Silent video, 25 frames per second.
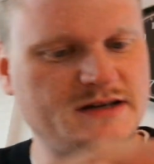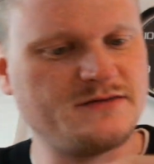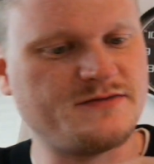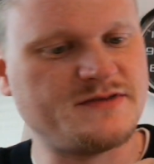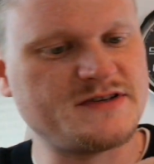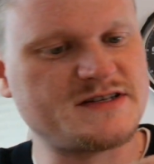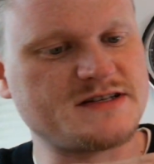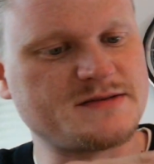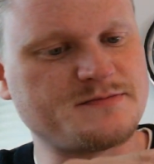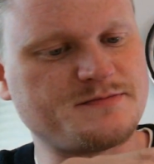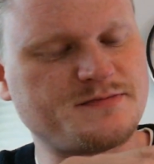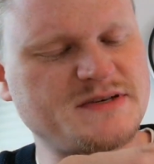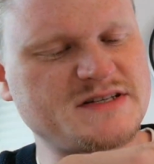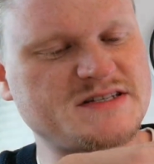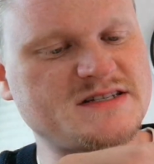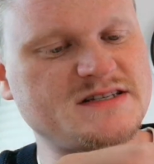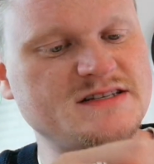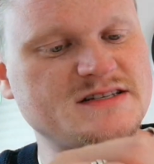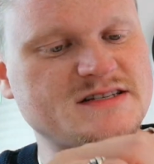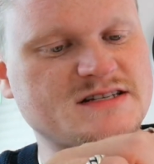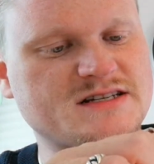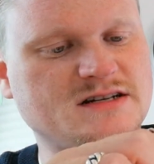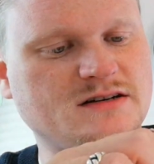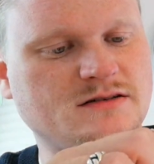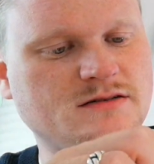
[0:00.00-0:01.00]
here,
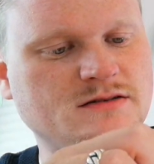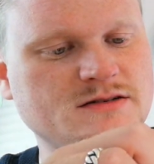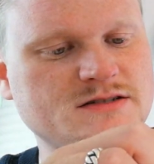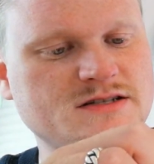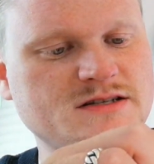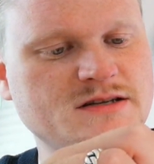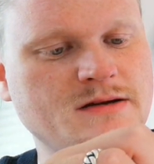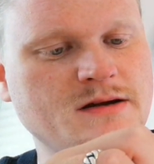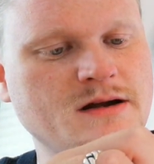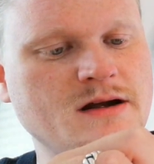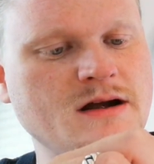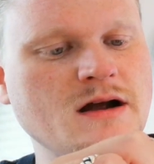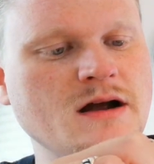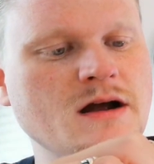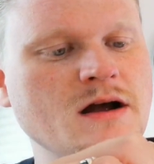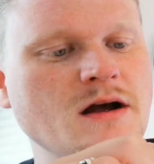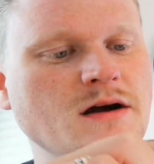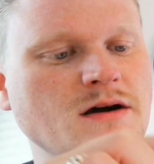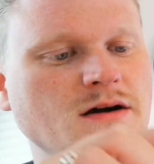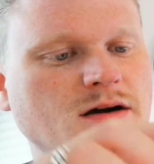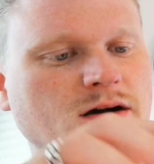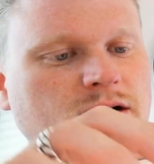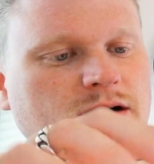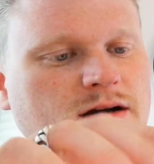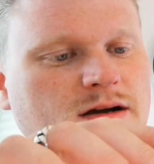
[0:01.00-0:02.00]
business card.
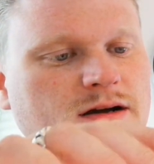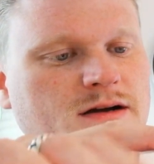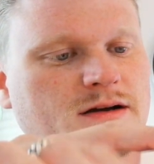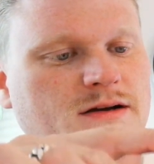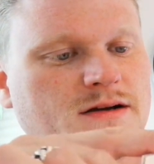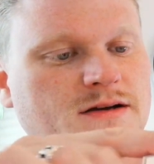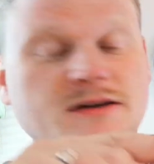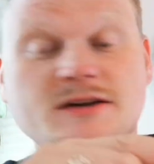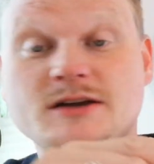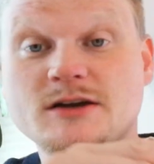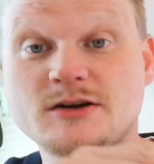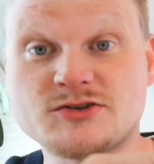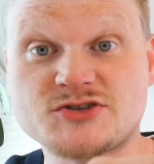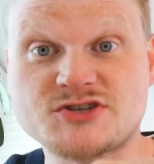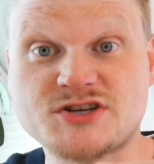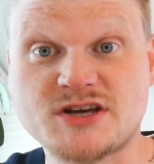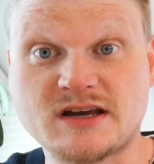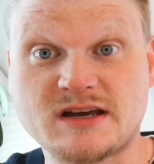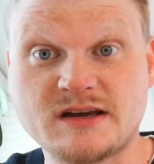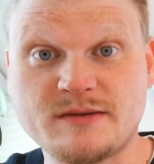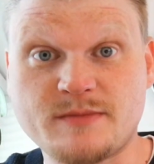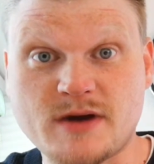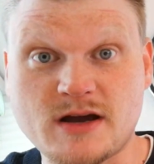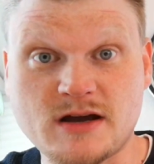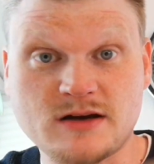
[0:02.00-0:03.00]
Go
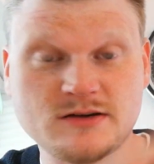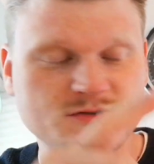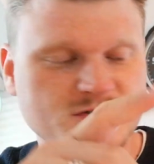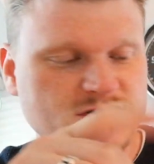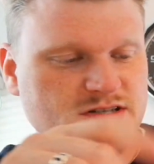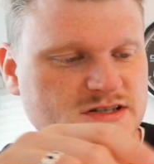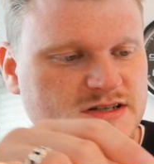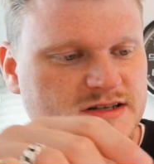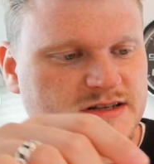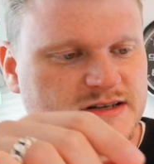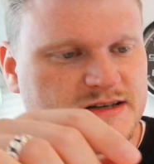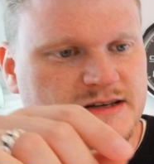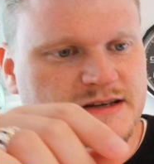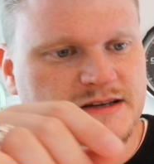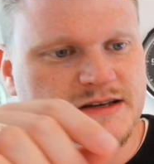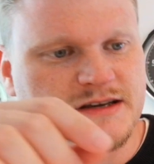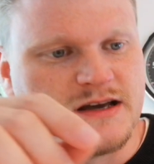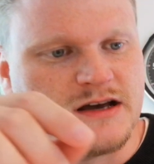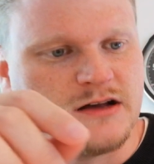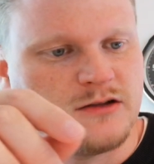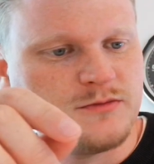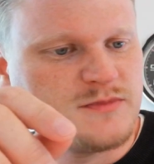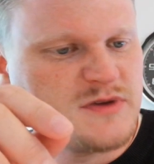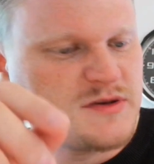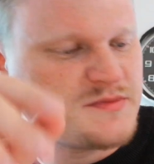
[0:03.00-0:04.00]
check him out. He
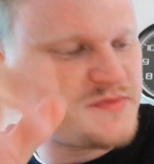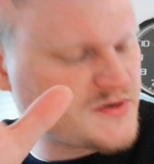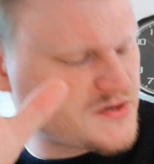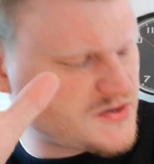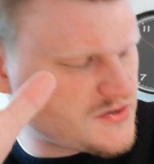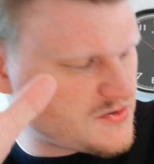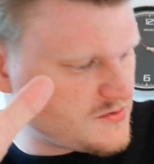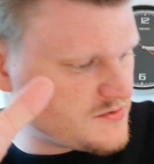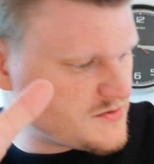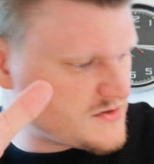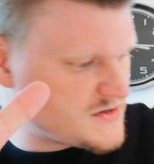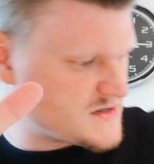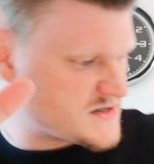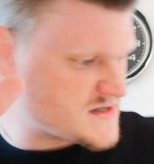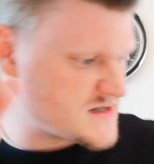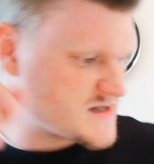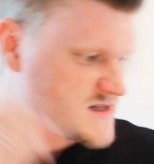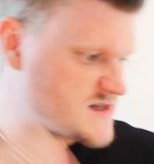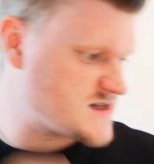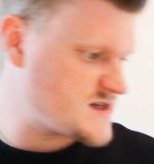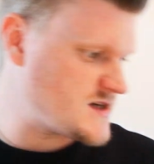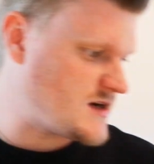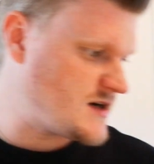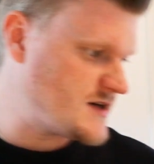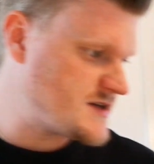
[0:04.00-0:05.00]
helped me procure
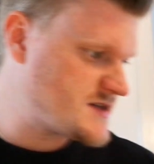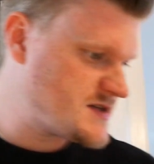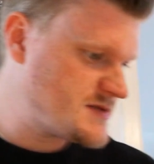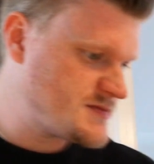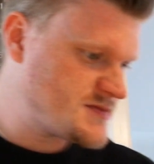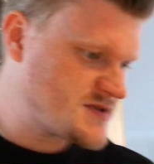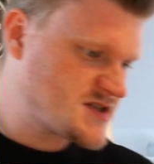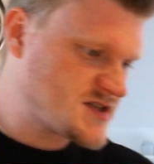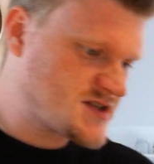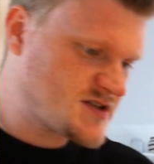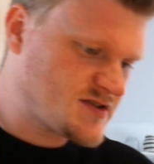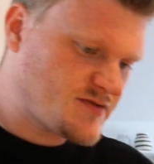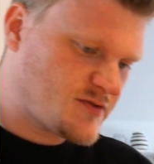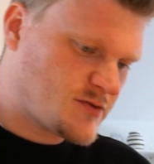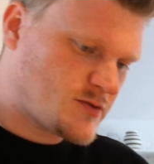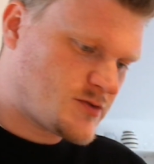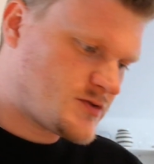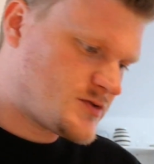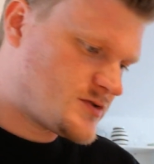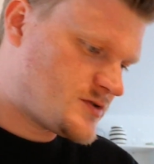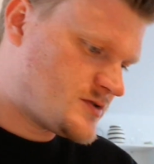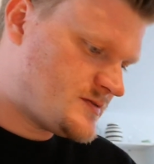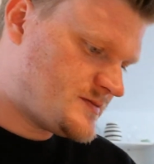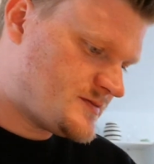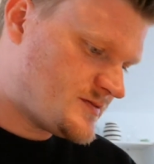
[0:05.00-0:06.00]
these items
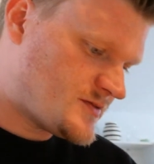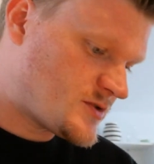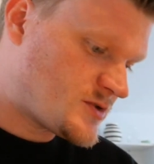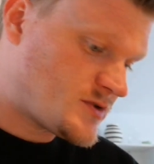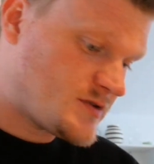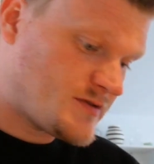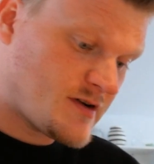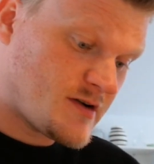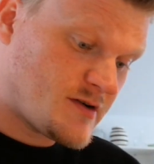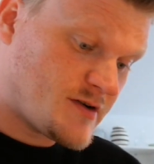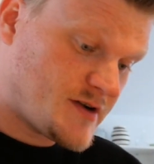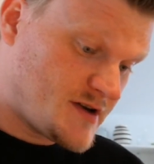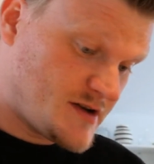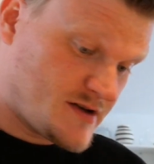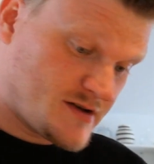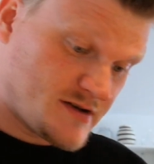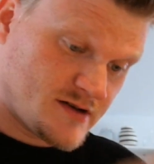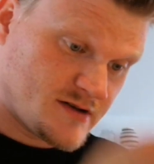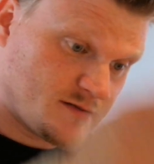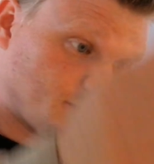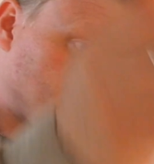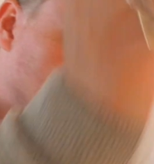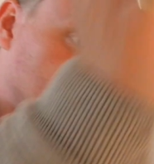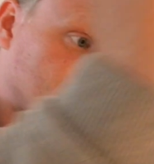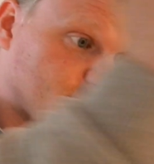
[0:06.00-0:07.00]
for a very
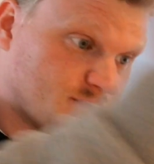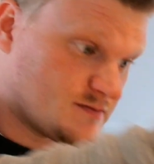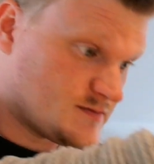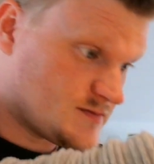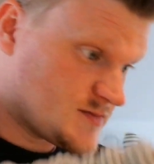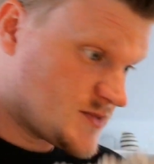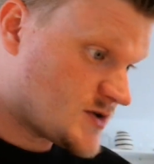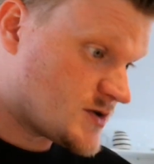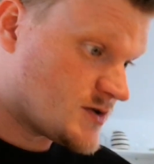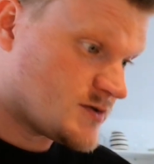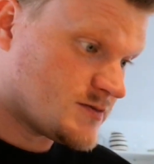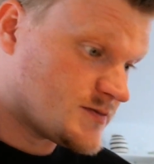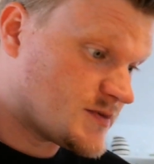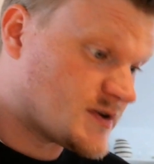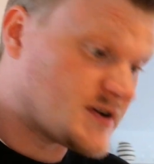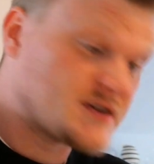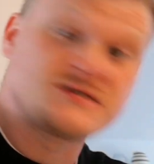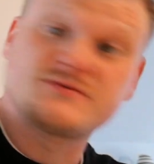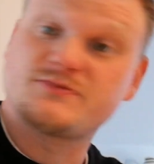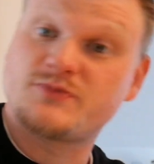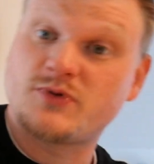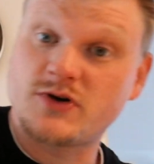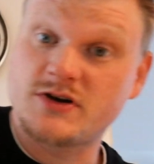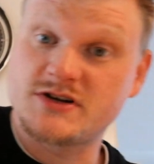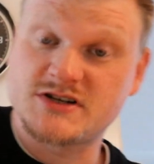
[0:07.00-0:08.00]

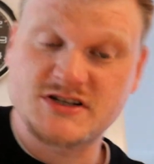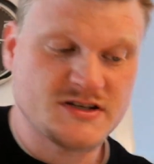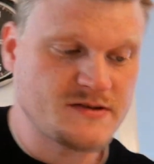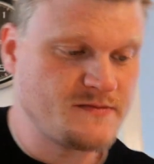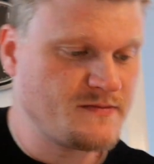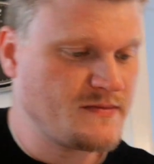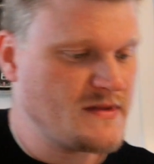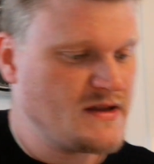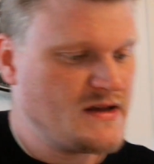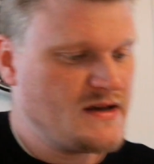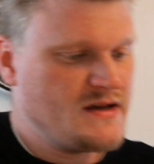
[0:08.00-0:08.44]
nice price.